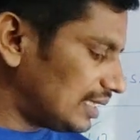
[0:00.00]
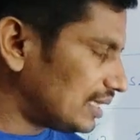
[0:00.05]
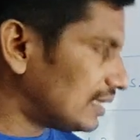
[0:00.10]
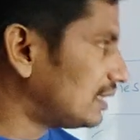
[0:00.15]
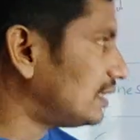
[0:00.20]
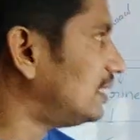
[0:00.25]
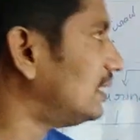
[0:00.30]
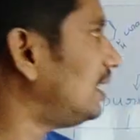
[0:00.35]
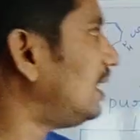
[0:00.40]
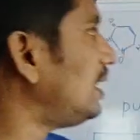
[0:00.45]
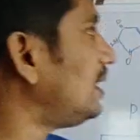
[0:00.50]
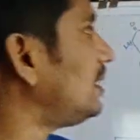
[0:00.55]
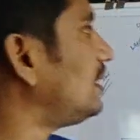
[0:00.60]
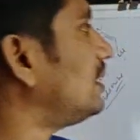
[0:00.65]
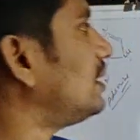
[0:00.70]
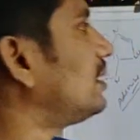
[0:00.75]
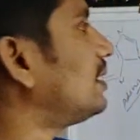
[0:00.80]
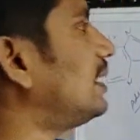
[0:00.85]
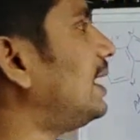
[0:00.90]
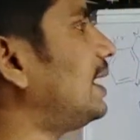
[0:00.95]
That
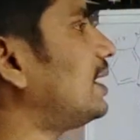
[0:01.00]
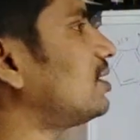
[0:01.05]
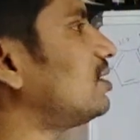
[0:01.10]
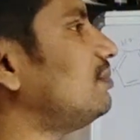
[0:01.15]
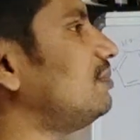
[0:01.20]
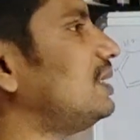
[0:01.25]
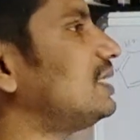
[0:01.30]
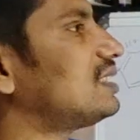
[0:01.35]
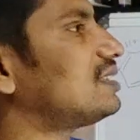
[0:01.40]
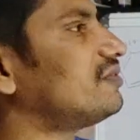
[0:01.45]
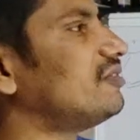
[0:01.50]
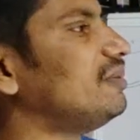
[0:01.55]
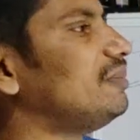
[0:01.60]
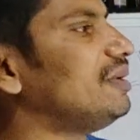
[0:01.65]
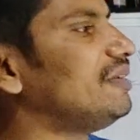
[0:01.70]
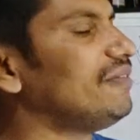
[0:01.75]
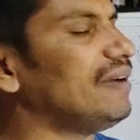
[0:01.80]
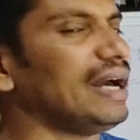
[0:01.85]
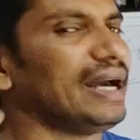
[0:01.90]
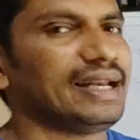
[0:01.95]
nitrogen bases will
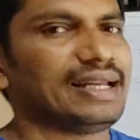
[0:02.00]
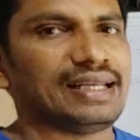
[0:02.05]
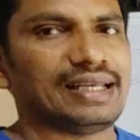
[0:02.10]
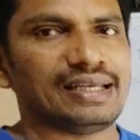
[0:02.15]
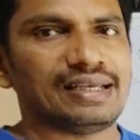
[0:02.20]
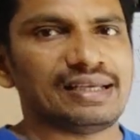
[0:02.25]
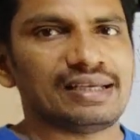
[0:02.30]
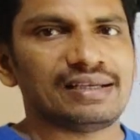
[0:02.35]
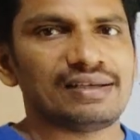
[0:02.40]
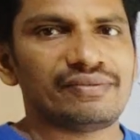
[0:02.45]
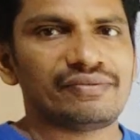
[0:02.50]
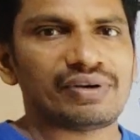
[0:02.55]
be vary